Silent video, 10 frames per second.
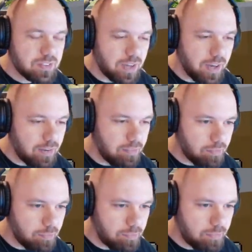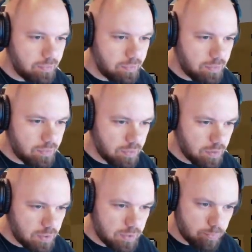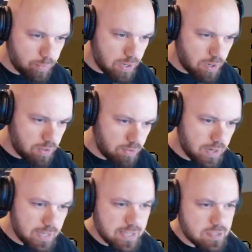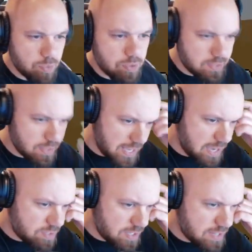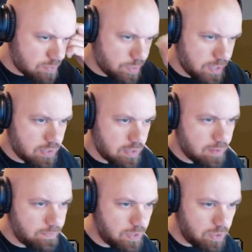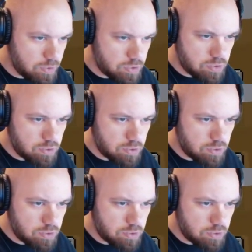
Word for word: um, we are. I guess we're still counted as within the village.